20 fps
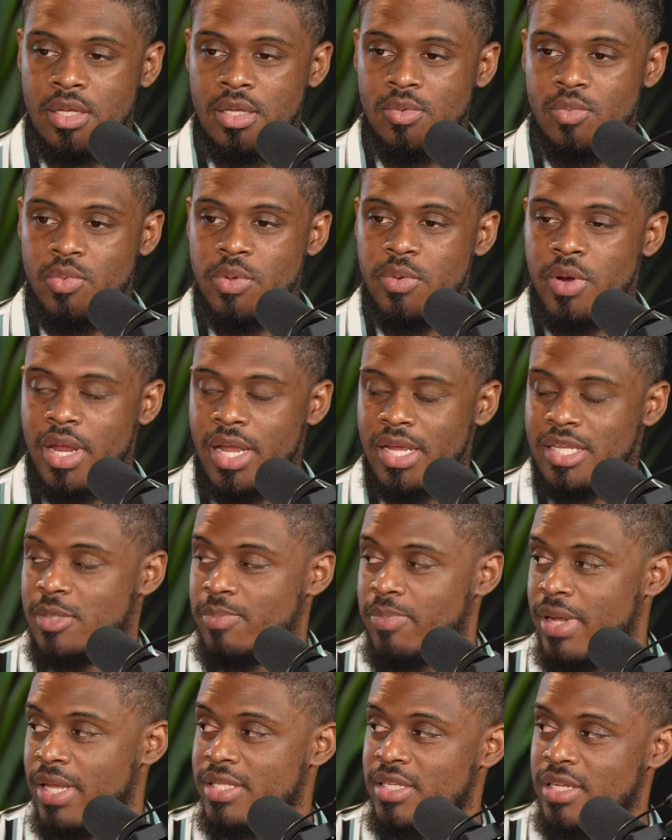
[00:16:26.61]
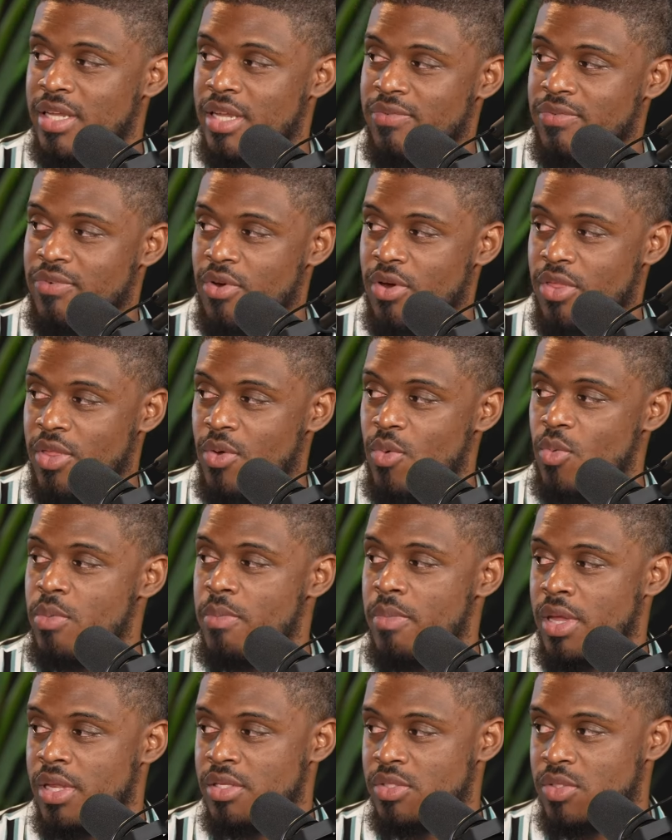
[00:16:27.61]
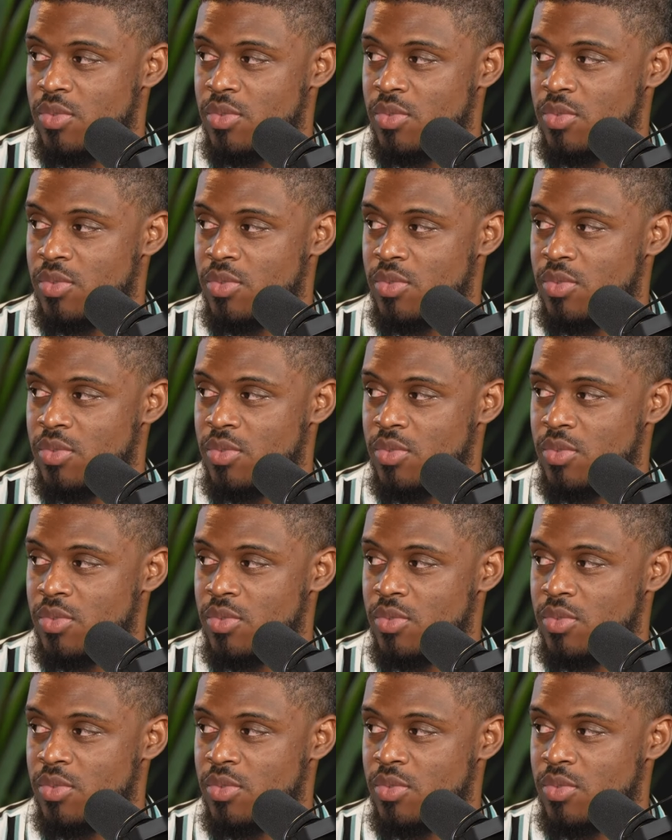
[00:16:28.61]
we were expecting it for the women's